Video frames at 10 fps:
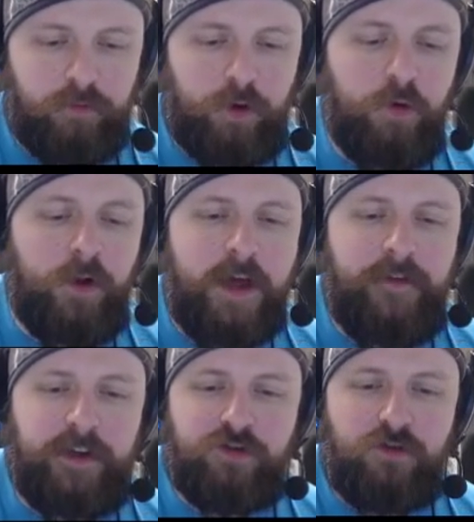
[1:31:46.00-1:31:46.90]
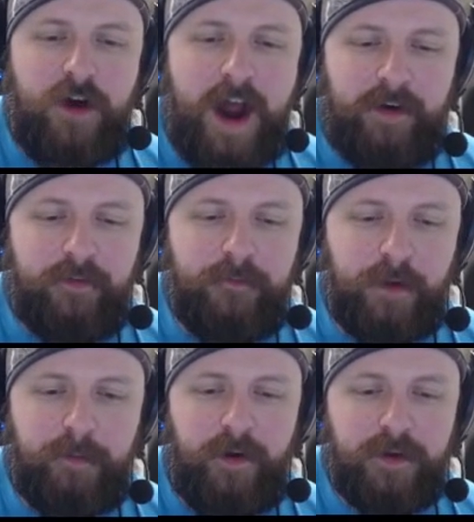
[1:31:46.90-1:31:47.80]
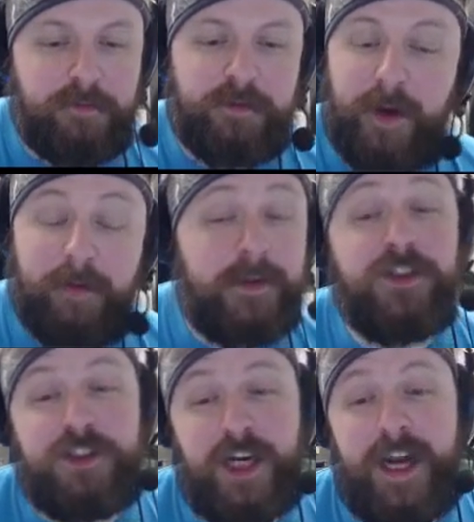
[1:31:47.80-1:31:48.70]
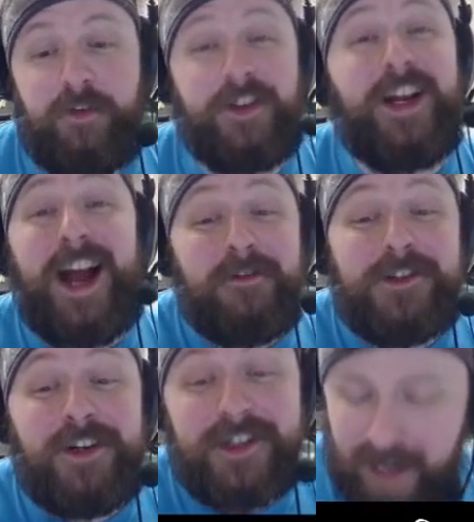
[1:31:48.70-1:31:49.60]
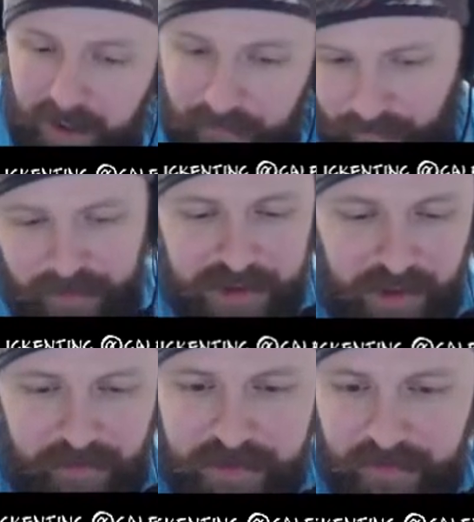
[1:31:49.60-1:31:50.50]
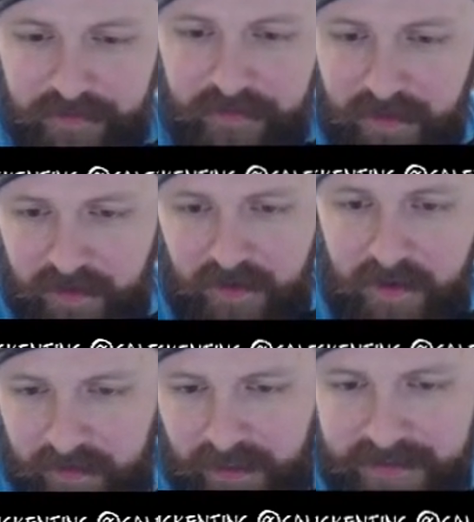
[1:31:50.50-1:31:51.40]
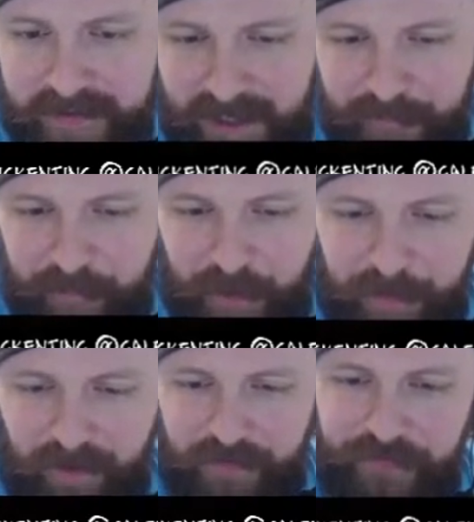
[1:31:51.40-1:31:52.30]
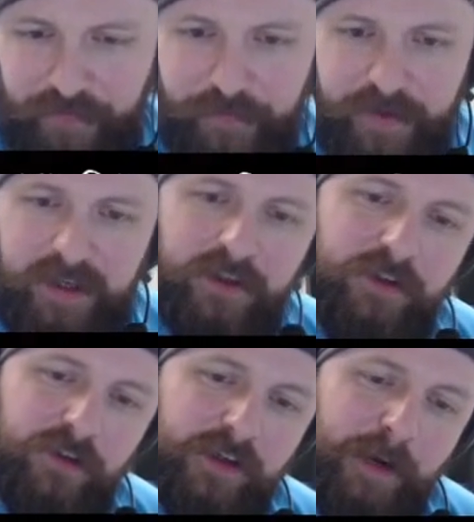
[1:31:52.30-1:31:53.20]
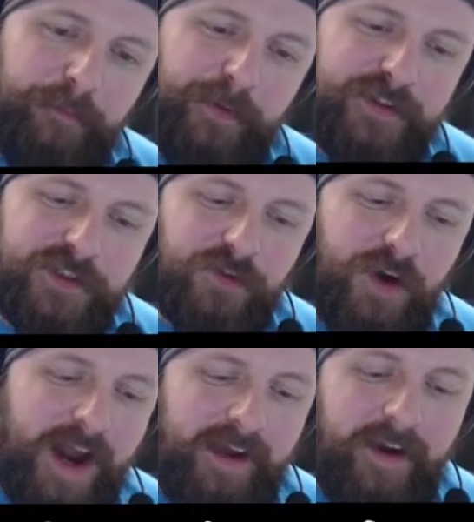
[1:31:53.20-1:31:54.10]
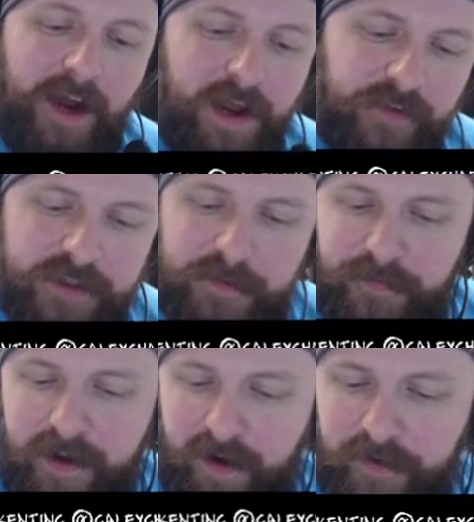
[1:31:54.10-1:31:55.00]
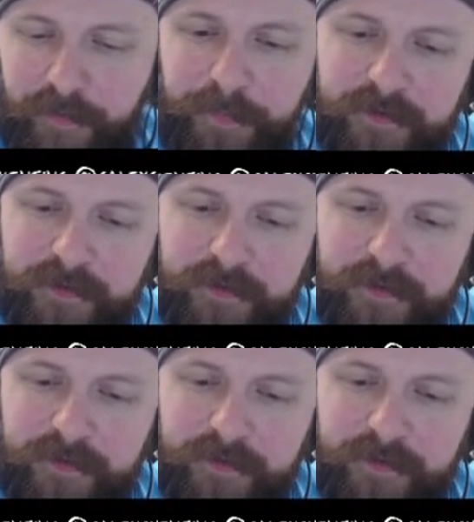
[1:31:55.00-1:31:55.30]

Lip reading: Cool, heavy track for Bunker Punks by Mr. Shane Neville, the guy that was our designer for Shellraiser. That's his game, Bunker Punks. Look it up because it's rad. I even did some fan art.